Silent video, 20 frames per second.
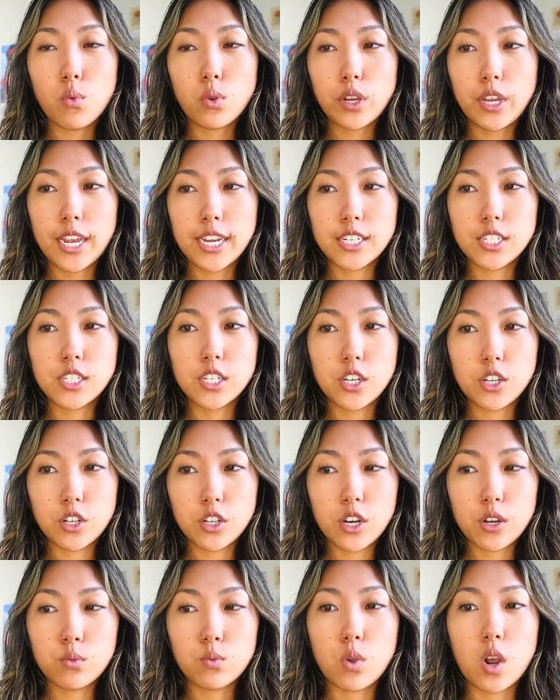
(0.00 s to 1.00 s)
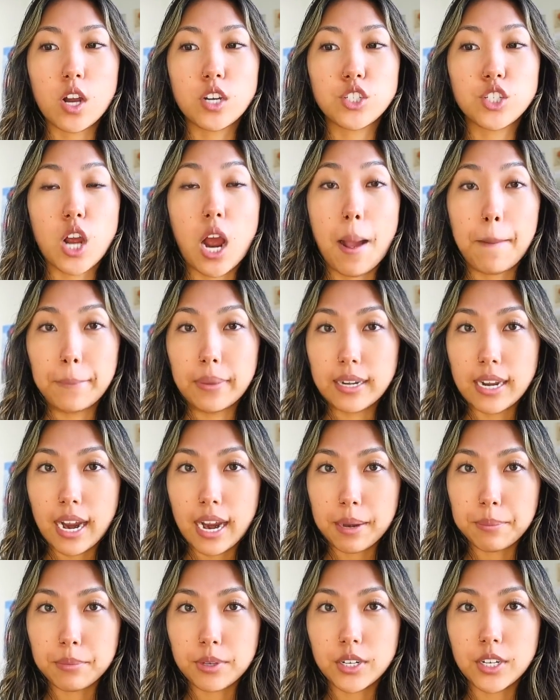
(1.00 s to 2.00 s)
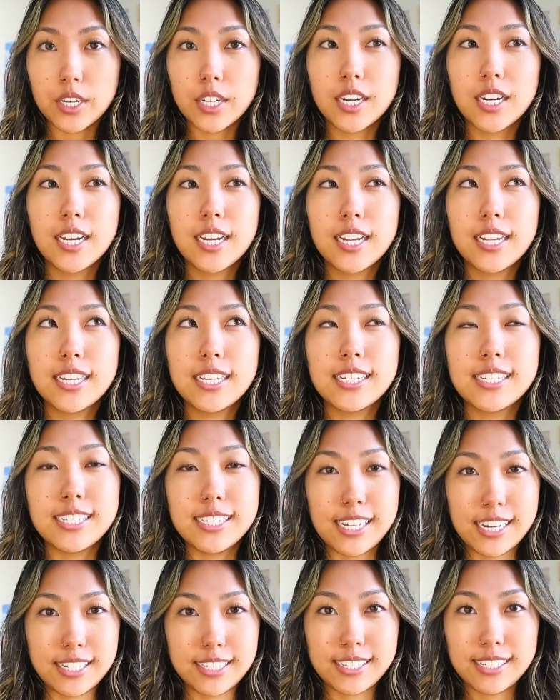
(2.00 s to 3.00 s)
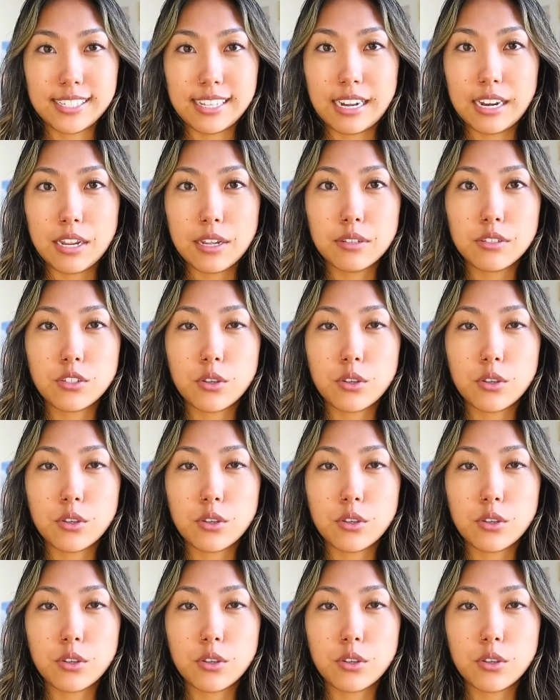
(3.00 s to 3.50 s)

get dinner and watch Oppenheimer in Daly City.